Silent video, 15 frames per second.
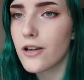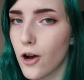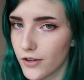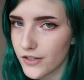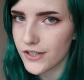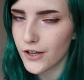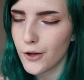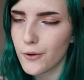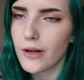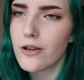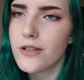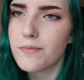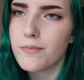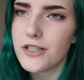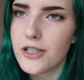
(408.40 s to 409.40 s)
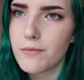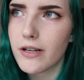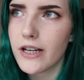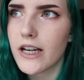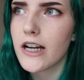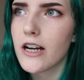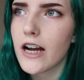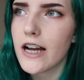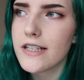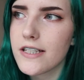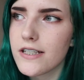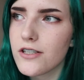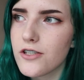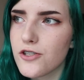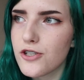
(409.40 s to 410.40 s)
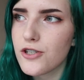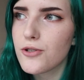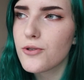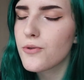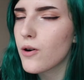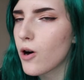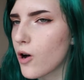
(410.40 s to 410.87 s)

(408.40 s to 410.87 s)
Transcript: also, while I was bleaching my hair, I didn't do